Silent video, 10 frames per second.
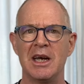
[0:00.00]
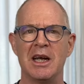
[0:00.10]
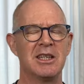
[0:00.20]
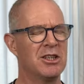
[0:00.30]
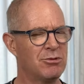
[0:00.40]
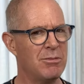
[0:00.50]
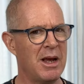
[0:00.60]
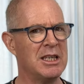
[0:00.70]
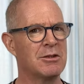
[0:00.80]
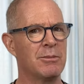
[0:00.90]
It just
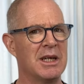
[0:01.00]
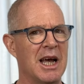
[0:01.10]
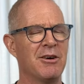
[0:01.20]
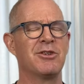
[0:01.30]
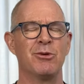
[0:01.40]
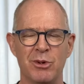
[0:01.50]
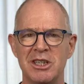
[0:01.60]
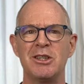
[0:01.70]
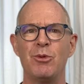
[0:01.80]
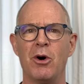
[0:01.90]
remains for me now to
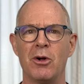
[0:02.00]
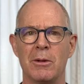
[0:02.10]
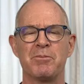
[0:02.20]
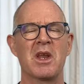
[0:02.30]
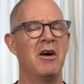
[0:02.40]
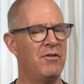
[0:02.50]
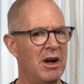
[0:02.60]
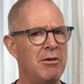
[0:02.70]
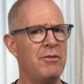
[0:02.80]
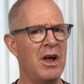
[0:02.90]
wish you all a
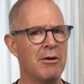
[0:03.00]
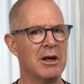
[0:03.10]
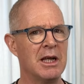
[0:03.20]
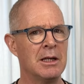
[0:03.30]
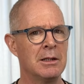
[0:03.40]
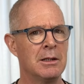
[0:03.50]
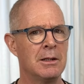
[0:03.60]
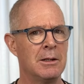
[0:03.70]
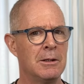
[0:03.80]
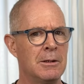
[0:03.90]
very, very
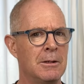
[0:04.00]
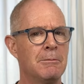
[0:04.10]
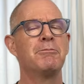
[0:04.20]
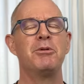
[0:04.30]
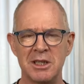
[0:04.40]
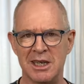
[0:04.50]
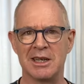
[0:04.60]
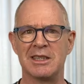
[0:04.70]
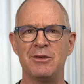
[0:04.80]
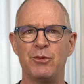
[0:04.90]

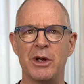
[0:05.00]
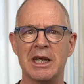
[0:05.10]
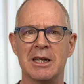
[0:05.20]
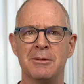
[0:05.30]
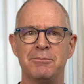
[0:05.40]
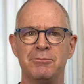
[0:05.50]
productive week.